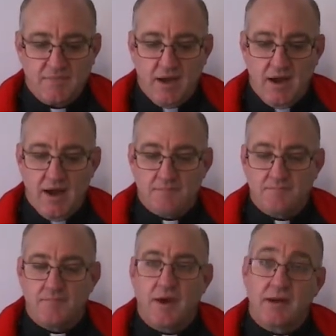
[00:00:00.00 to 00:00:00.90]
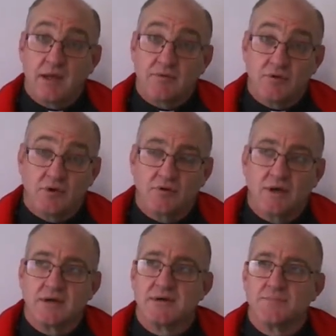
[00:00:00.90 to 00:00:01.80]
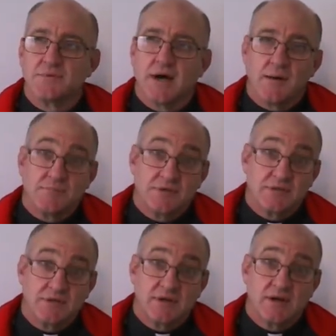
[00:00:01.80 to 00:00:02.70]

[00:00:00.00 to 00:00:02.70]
And even though they sometimes,